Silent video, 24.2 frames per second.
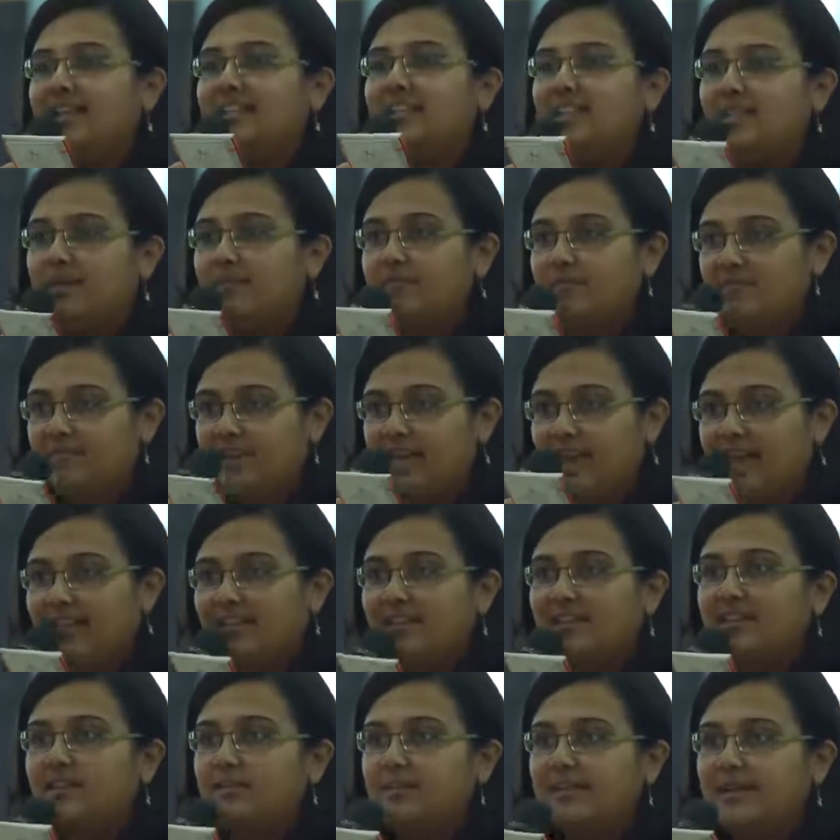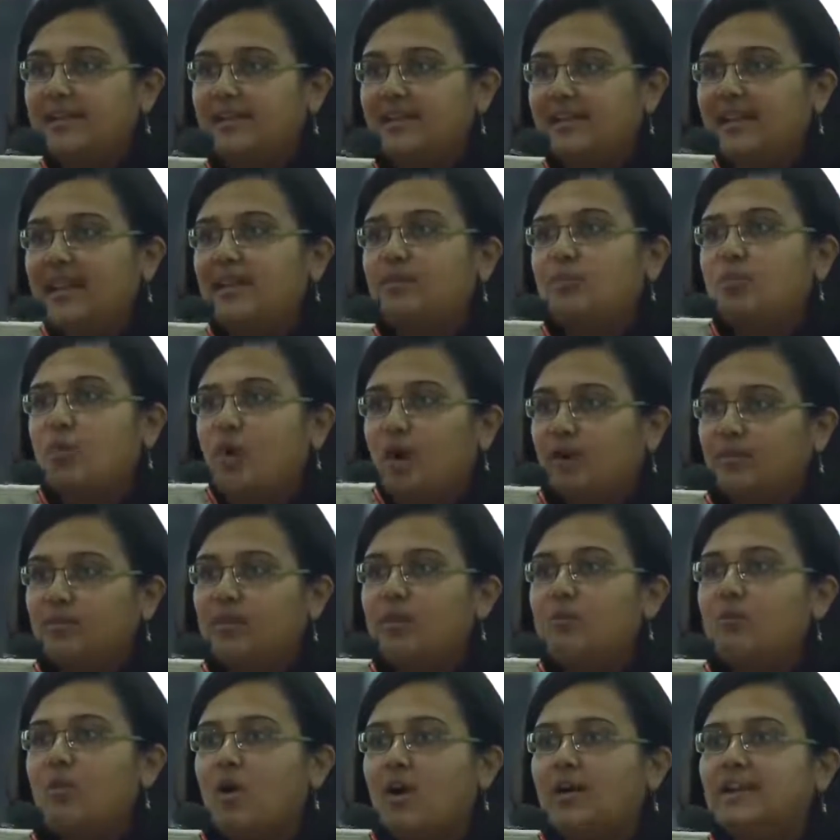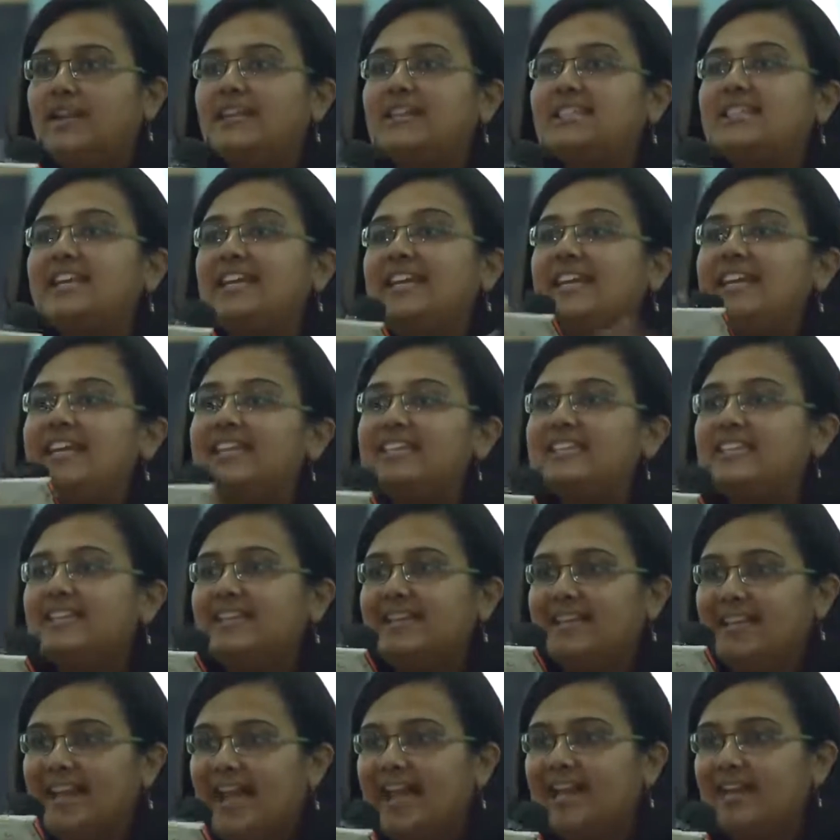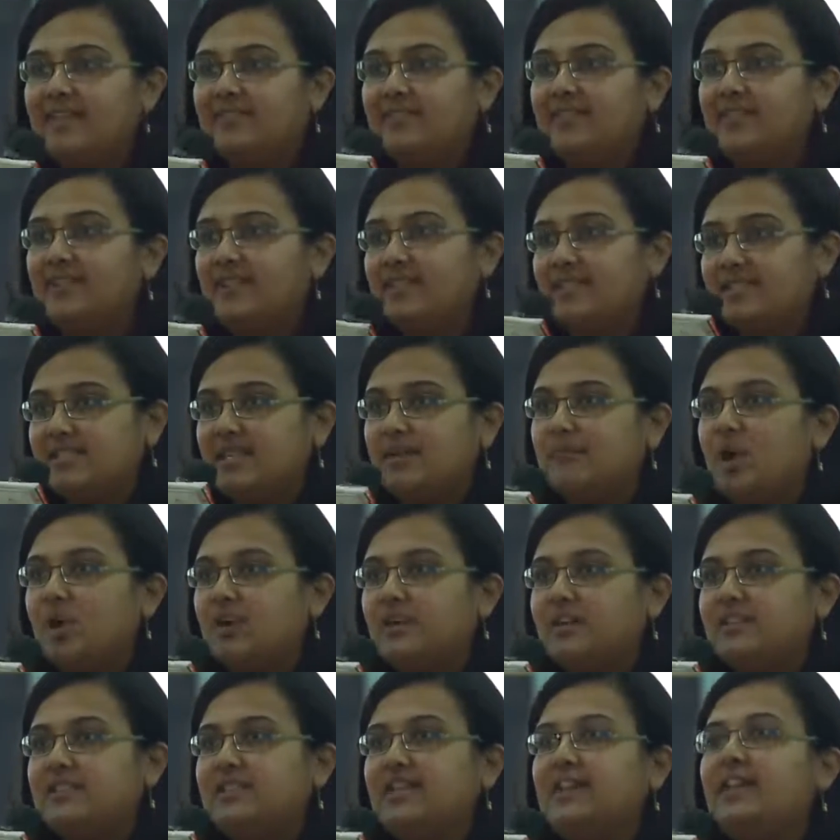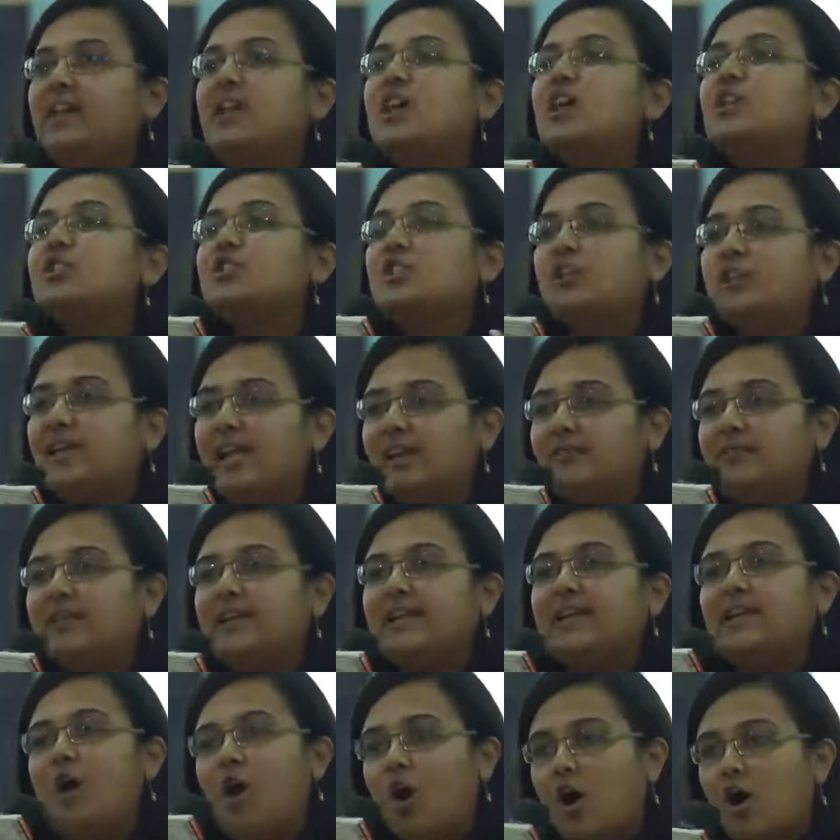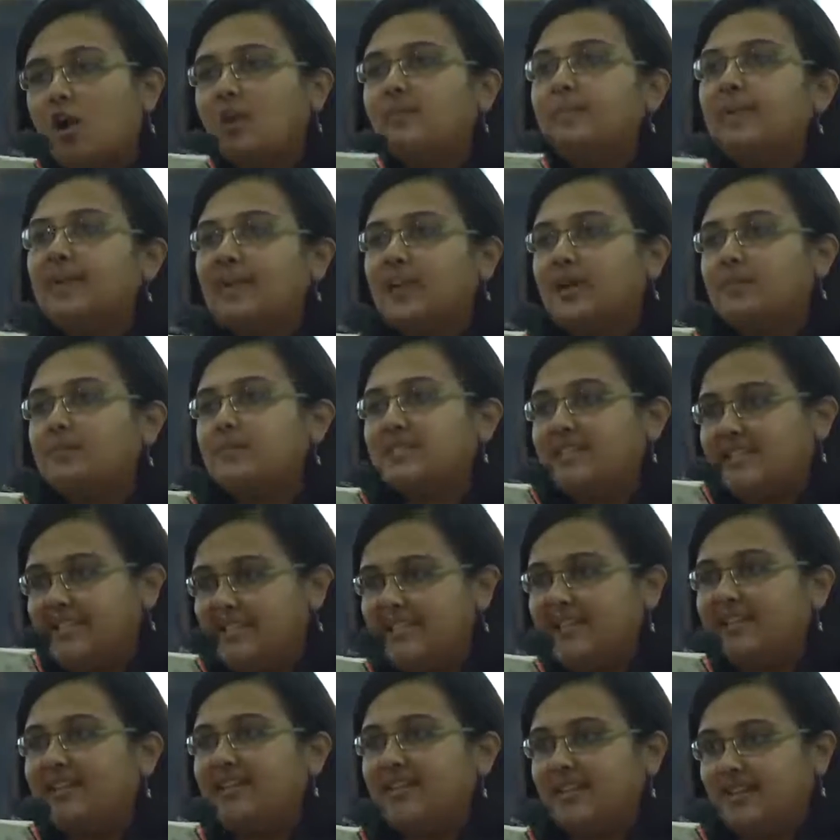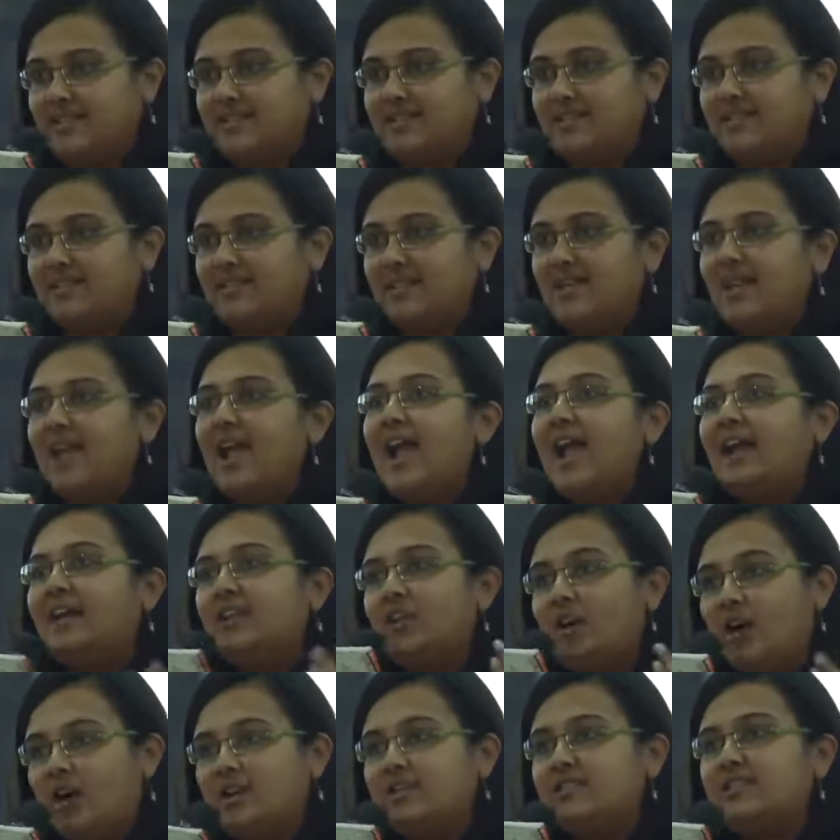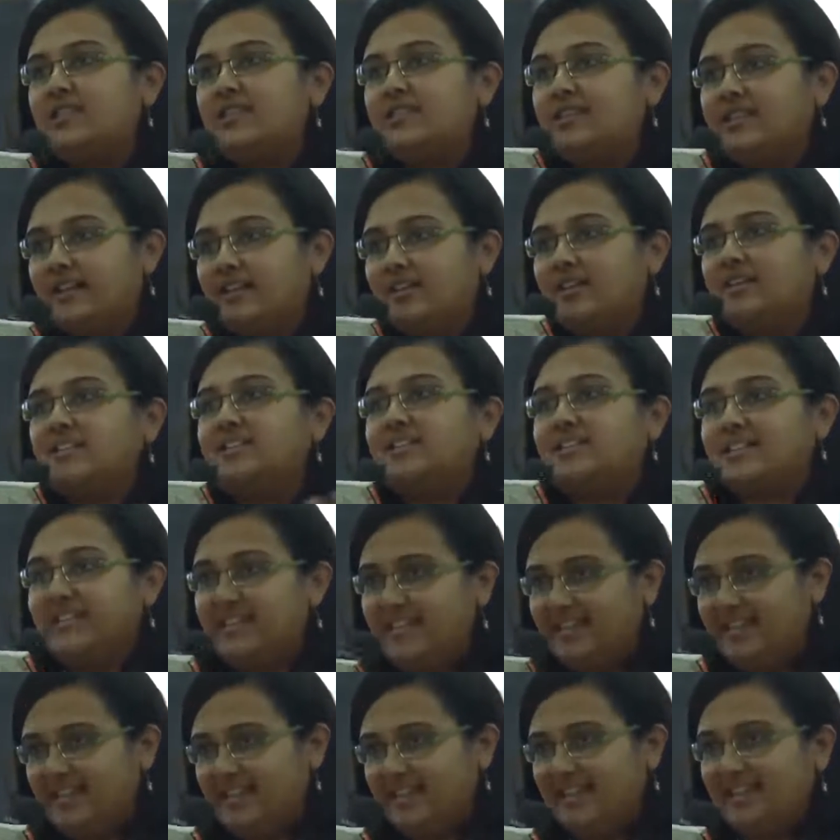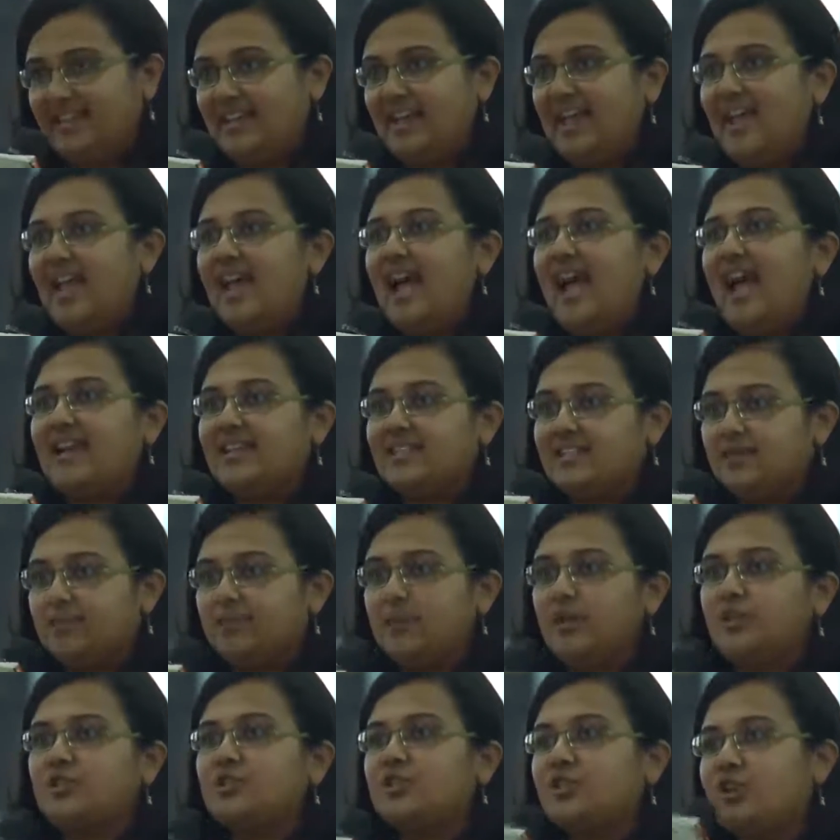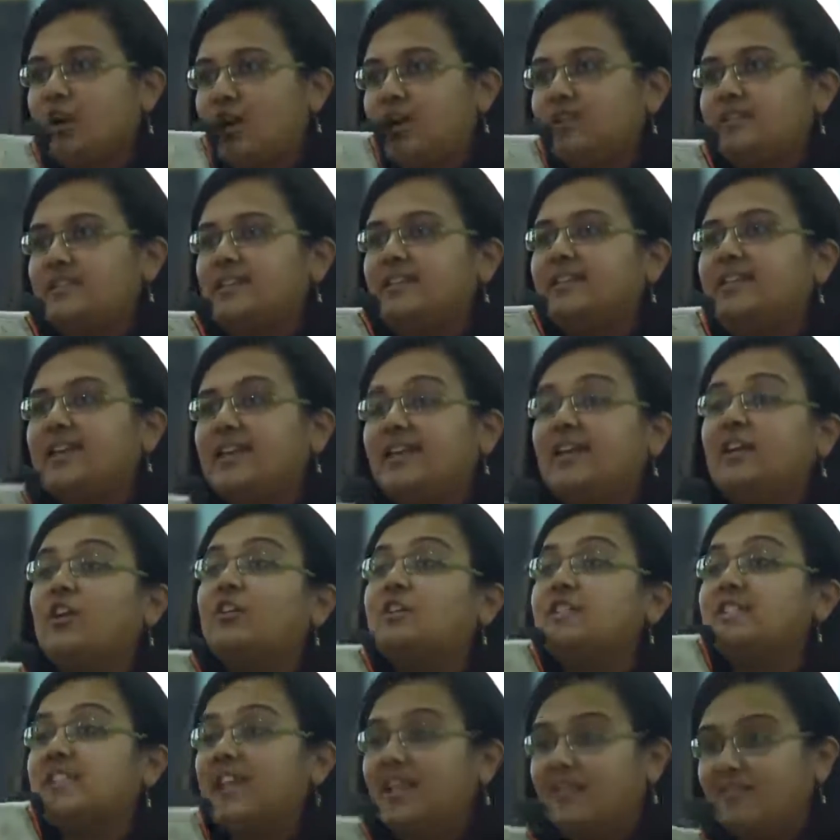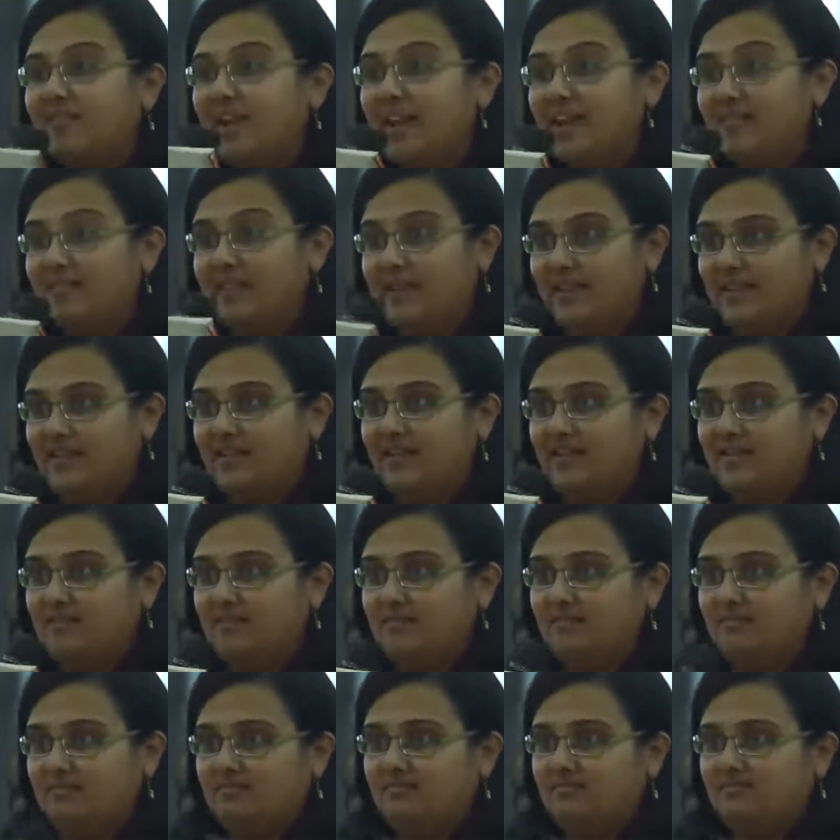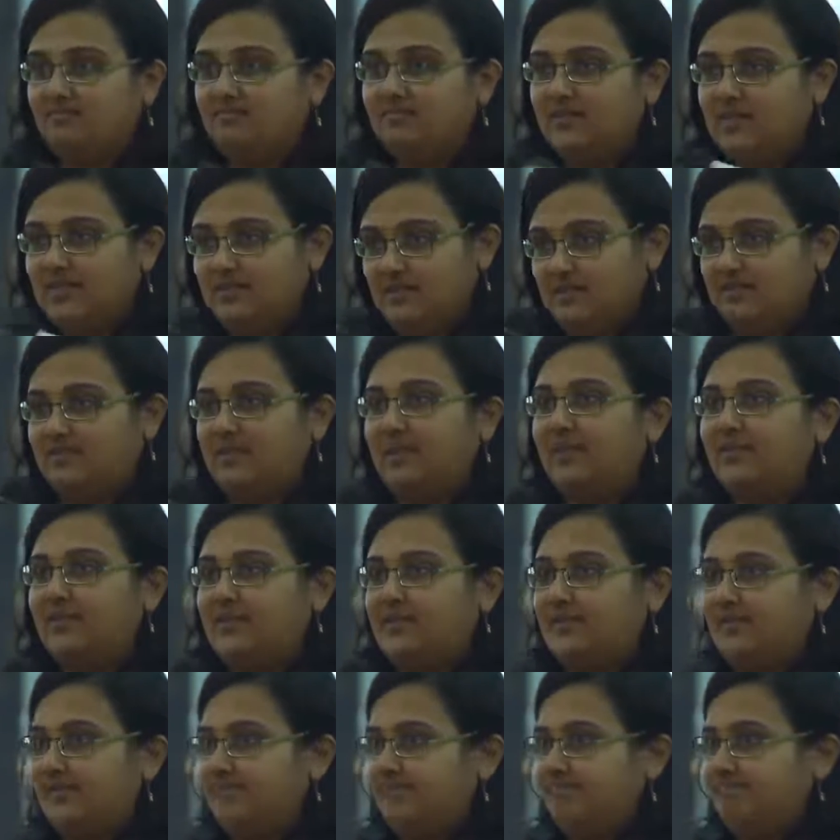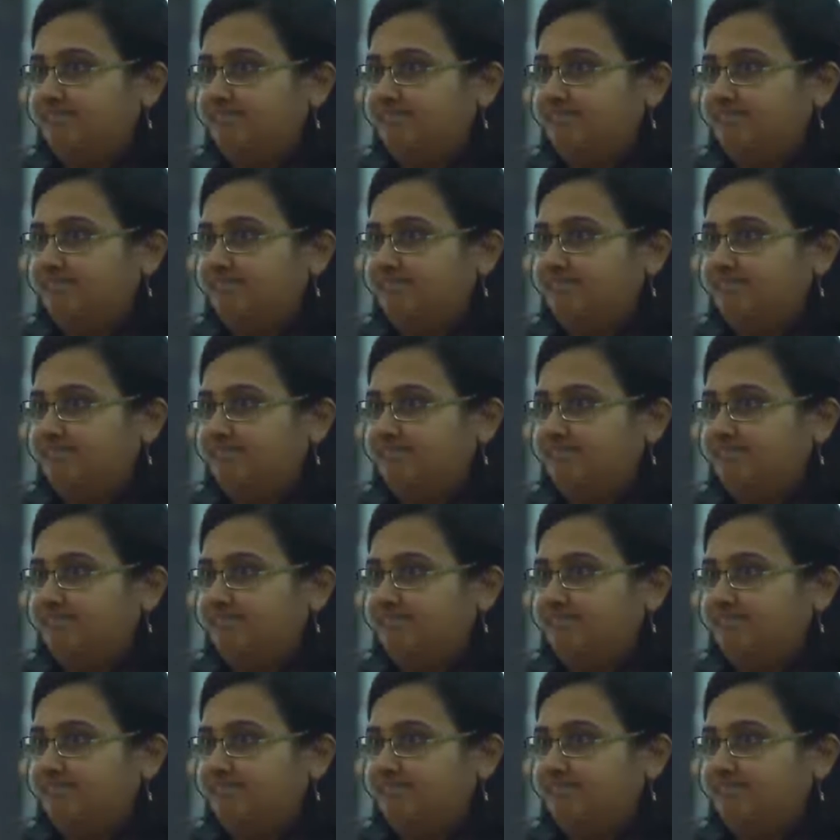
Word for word: in the, we are in the middle and what we want is an ease in life in this democracy so that we can all become seekers and concentrate on seeking as opposed to concentrating on surviving. That's my question.